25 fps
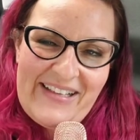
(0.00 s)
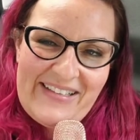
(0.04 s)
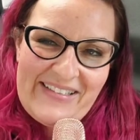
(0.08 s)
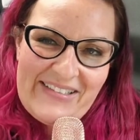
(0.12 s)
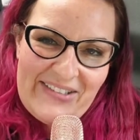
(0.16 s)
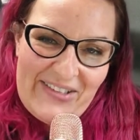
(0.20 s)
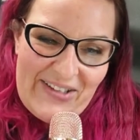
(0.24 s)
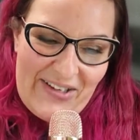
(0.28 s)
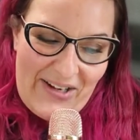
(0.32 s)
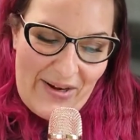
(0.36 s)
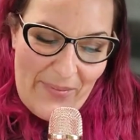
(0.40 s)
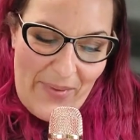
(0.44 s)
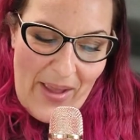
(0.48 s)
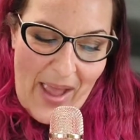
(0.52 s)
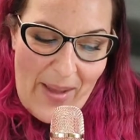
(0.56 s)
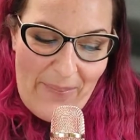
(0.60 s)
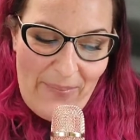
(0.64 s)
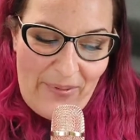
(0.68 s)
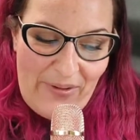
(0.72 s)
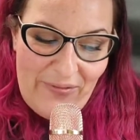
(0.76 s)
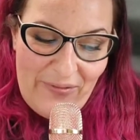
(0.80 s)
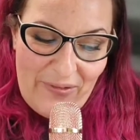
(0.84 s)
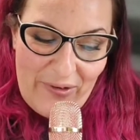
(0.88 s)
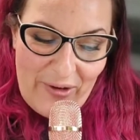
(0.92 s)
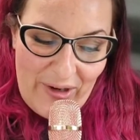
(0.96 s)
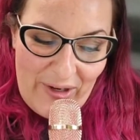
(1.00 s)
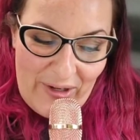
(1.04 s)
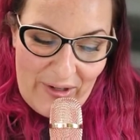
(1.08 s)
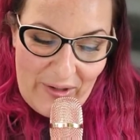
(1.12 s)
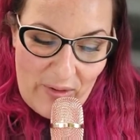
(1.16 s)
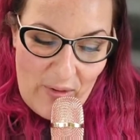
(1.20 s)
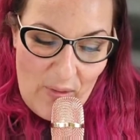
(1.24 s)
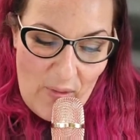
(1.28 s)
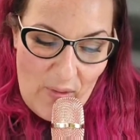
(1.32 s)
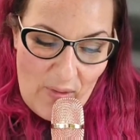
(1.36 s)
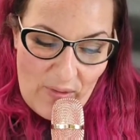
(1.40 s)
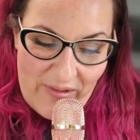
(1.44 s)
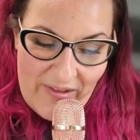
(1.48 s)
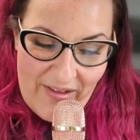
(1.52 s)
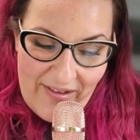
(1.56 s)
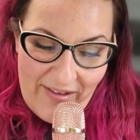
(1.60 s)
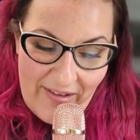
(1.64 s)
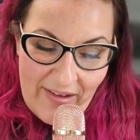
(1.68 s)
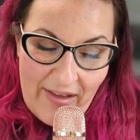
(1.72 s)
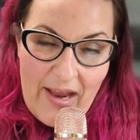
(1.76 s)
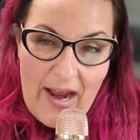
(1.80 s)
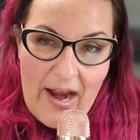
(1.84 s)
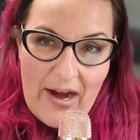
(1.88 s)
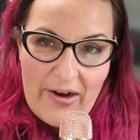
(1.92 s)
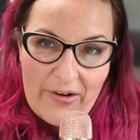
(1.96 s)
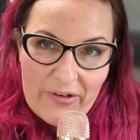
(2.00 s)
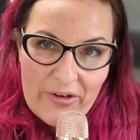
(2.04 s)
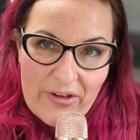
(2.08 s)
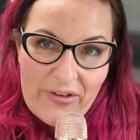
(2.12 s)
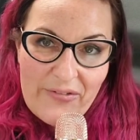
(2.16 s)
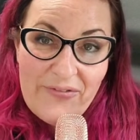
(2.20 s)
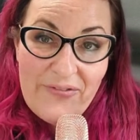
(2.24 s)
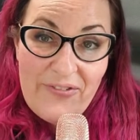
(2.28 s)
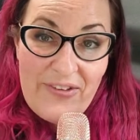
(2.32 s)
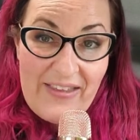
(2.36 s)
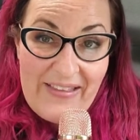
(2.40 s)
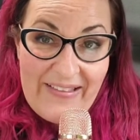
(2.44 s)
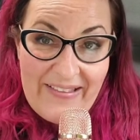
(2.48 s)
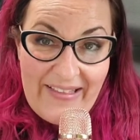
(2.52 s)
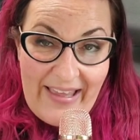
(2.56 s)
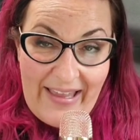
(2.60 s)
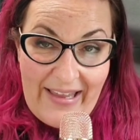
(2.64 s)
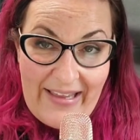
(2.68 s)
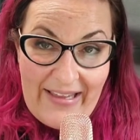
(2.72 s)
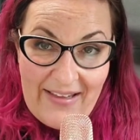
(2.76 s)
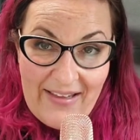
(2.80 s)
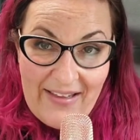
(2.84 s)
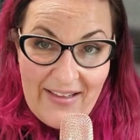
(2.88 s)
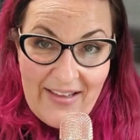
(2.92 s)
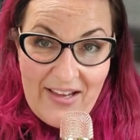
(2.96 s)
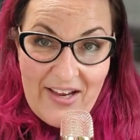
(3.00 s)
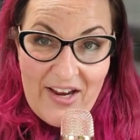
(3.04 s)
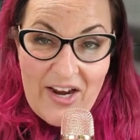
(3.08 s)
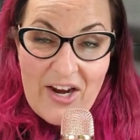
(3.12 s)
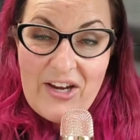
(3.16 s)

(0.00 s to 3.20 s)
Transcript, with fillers: That's good. I'm happy for you, Nicola. How are you feeling?